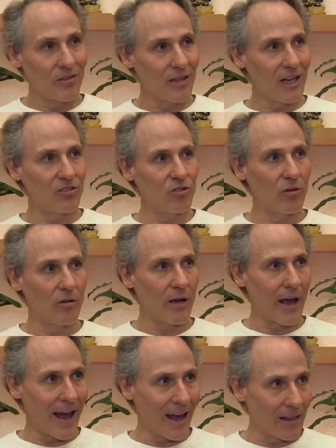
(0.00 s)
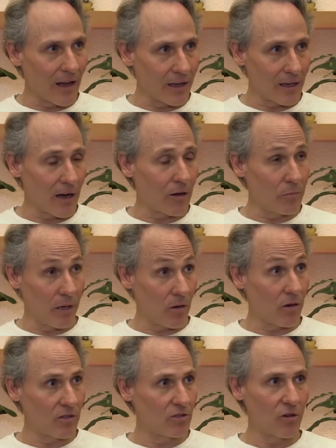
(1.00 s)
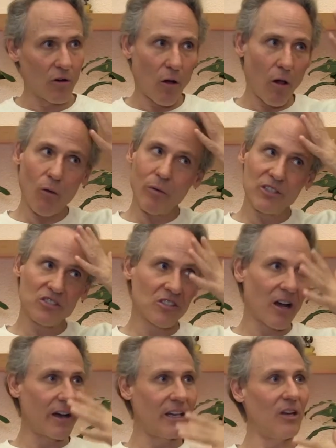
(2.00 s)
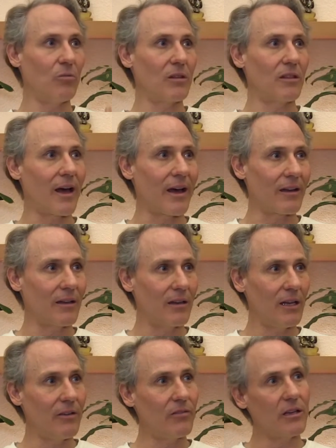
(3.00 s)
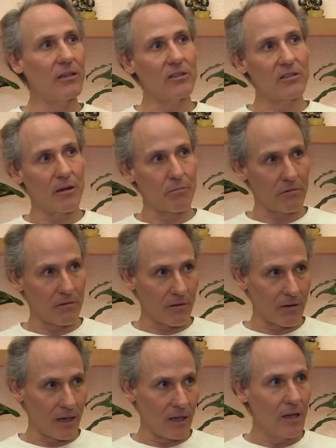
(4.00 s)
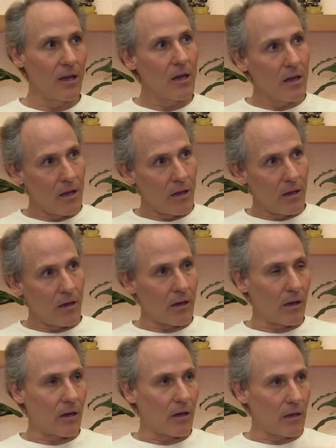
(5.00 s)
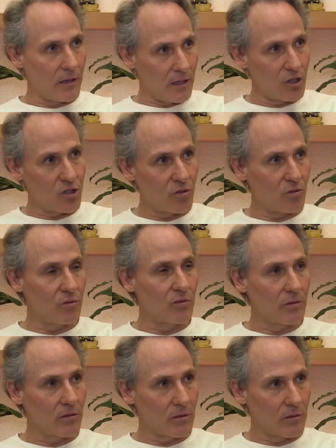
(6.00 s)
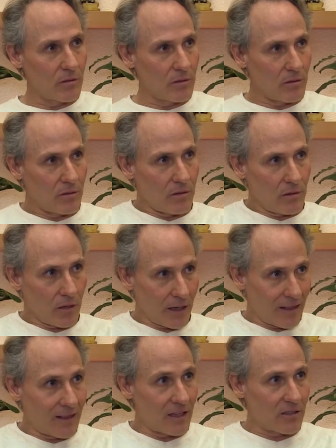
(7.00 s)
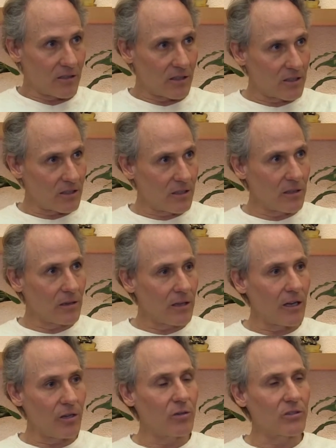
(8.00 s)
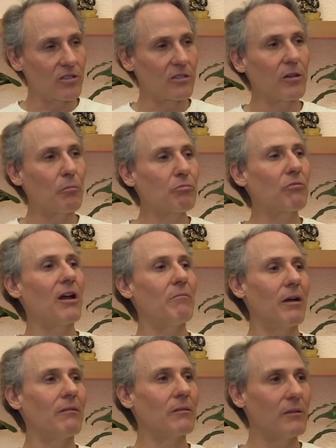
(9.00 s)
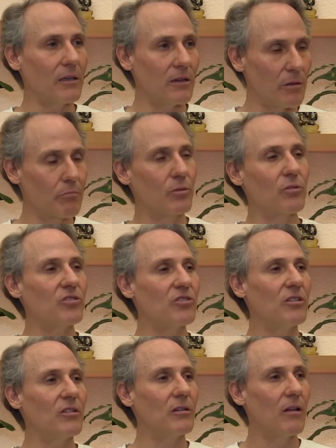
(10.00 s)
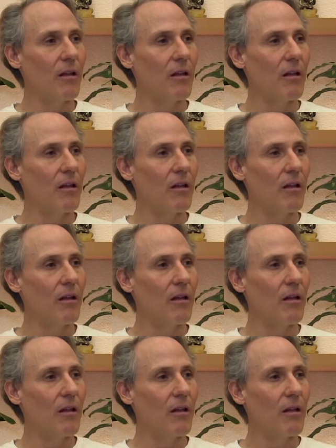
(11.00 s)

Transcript: that's your ally now, because you're always siding with that, even in a temporary issue like this. It's still there. You are still primarily the person,